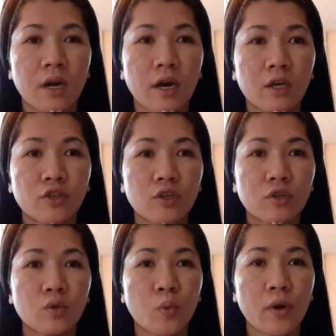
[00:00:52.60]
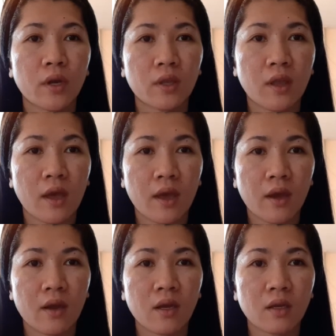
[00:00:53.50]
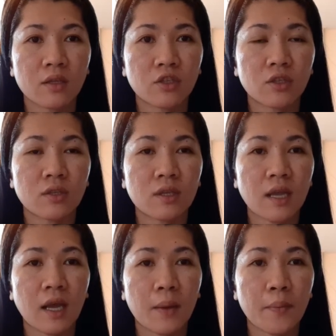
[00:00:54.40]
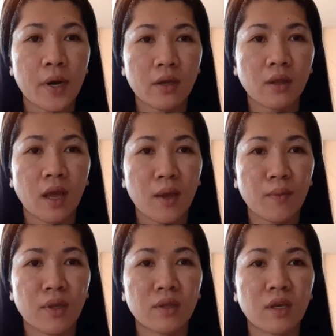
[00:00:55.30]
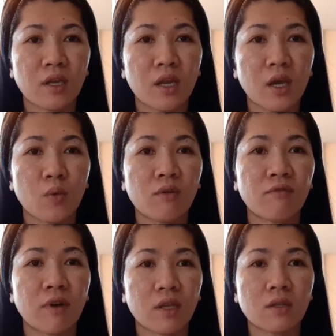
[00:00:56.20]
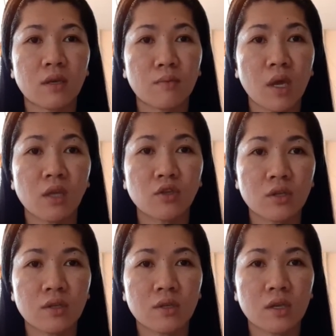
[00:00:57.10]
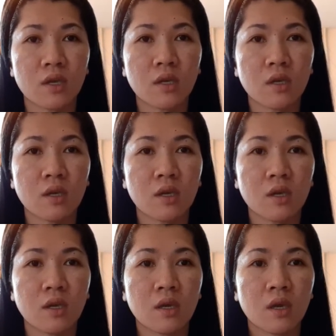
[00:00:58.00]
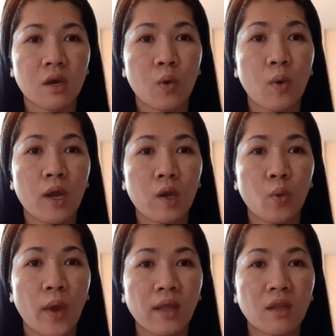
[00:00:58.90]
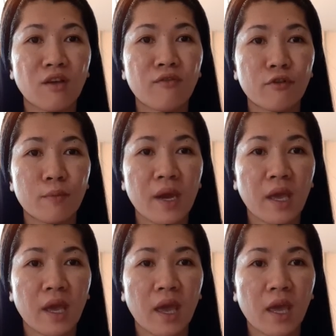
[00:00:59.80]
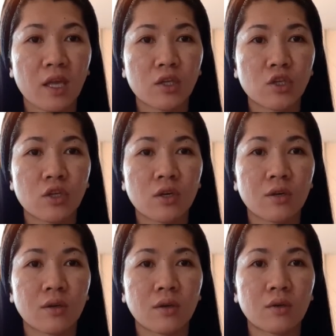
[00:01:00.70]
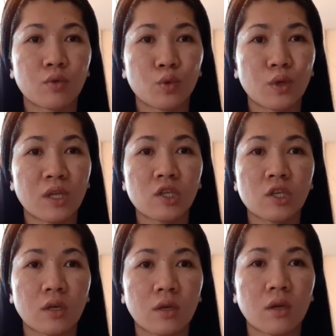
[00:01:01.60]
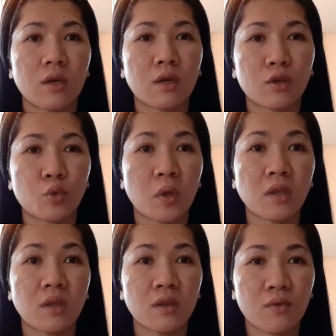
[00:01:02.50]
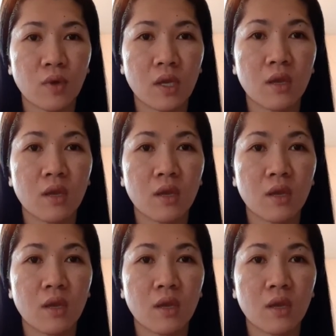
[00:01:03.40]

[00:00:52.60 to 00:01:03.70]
I just work there just like a part-time, and then I will find some agency while waiting for my age to reach 23,